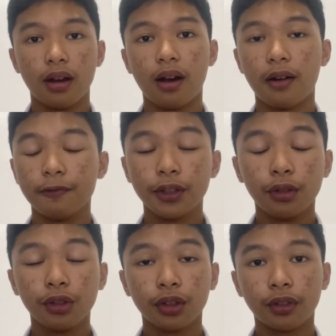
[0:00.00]
with
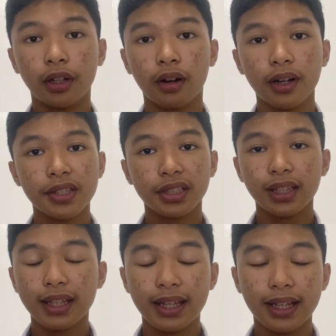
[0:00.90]
those who were
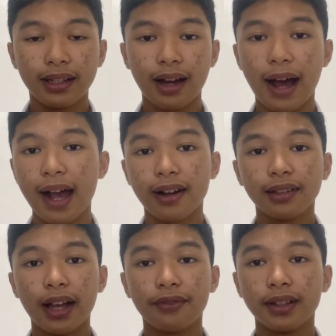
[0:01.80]
originally a higher
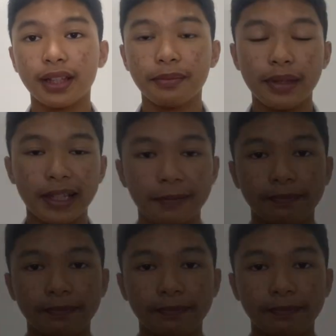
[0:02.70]
level than me.